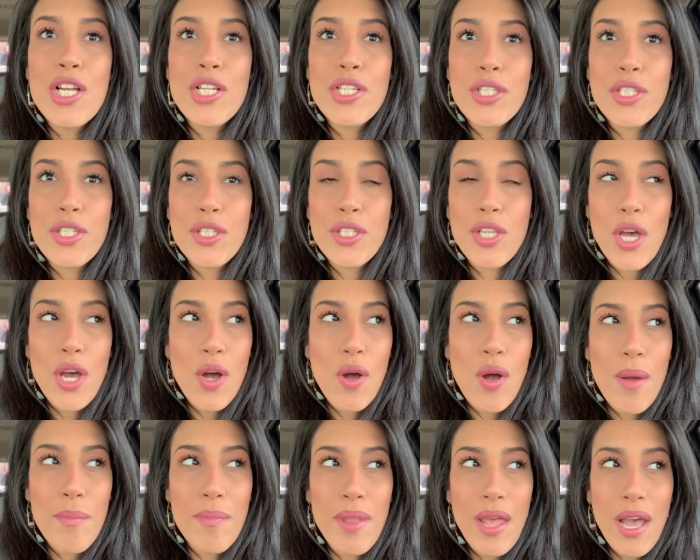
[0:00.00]

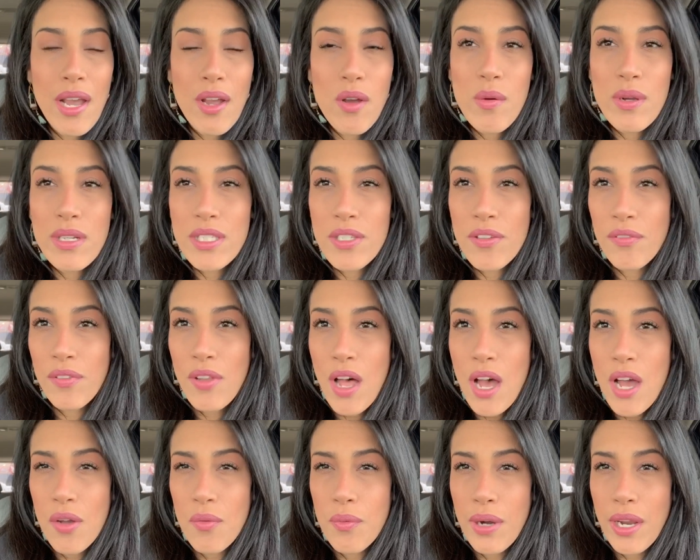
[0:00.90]
So I'm not going to
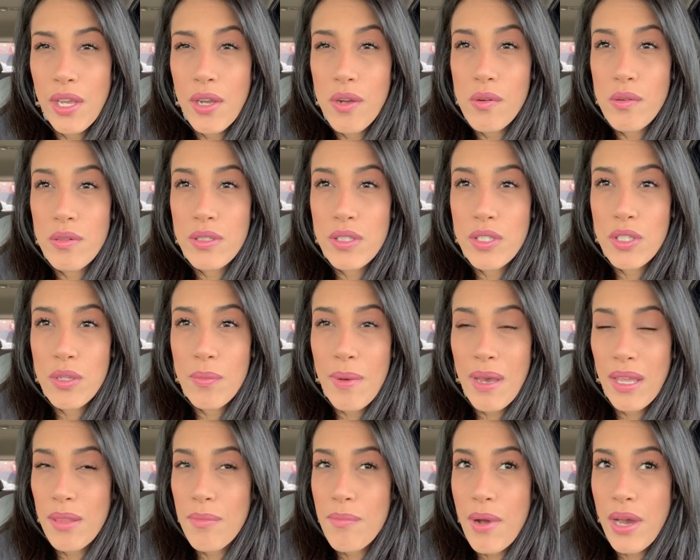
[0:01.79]
vlog when I go into
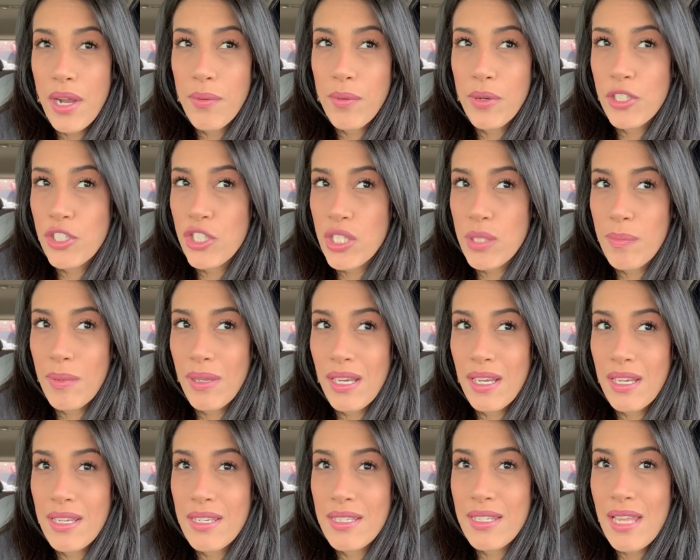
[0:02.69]
Bath & Body Works just
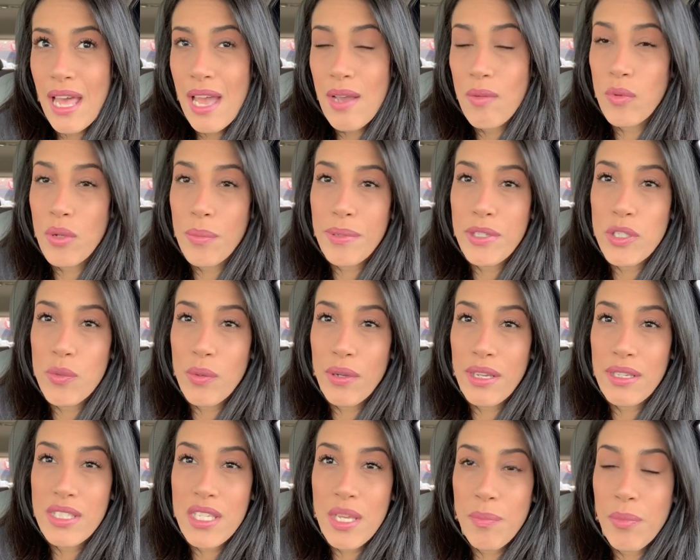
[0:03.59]
because I will be
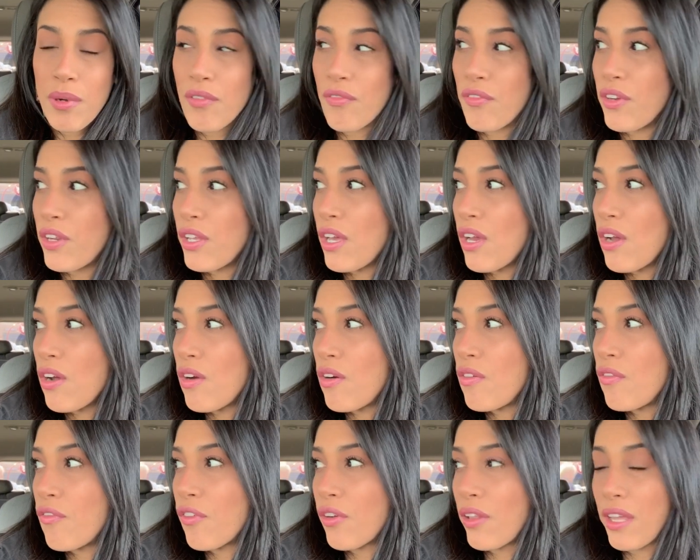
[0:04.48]
doing a separate
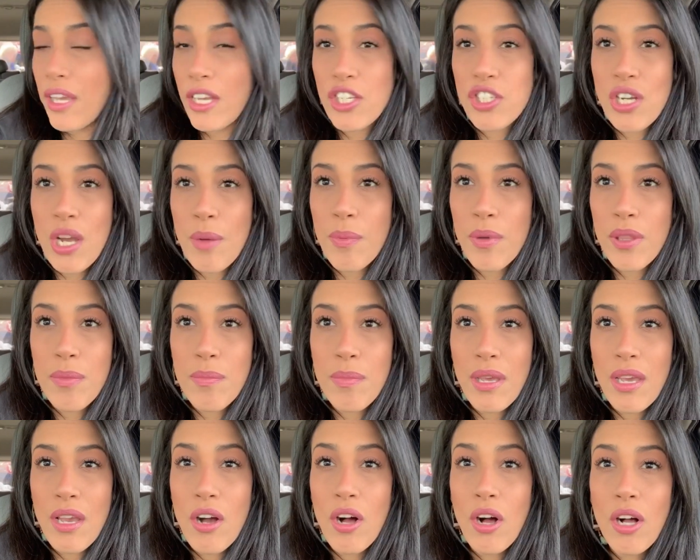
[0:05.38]
video for like a shop with
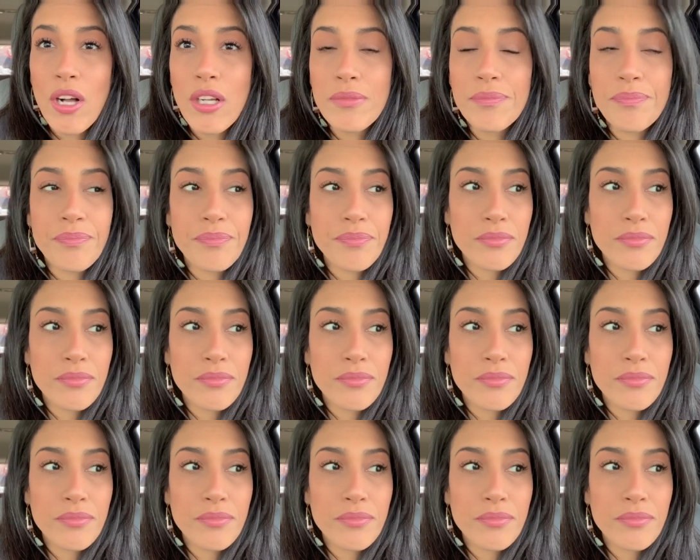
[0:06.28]
me haul.